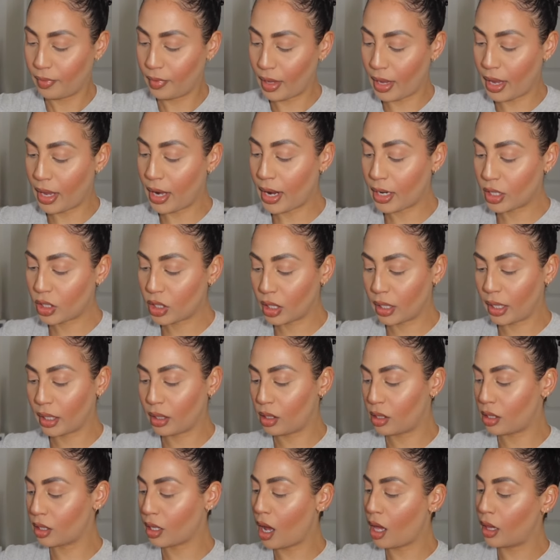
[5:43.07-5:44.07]
and I actually like
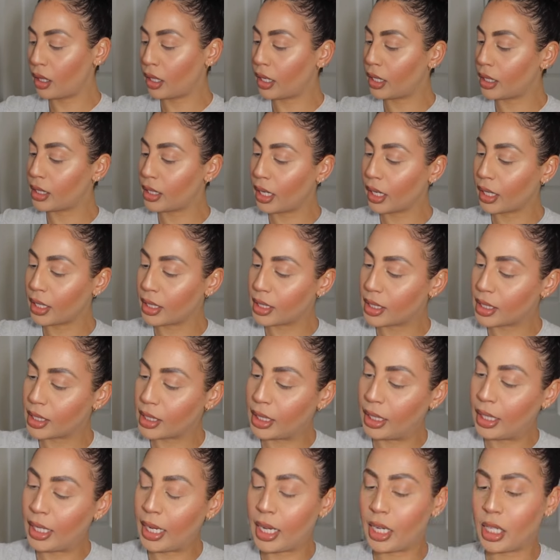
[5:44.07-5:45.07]
this color it's like a
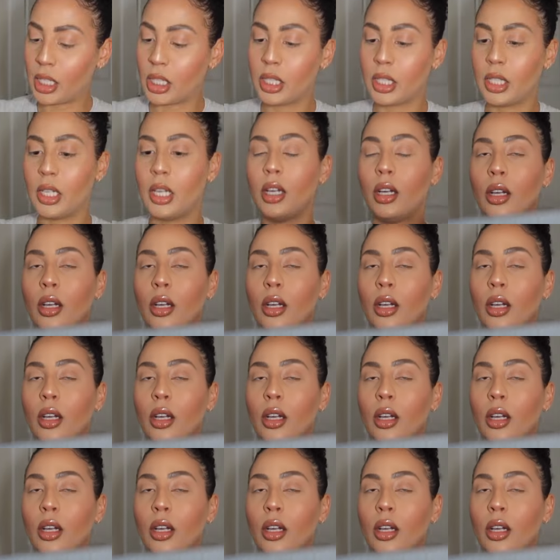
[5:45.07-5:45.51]
slate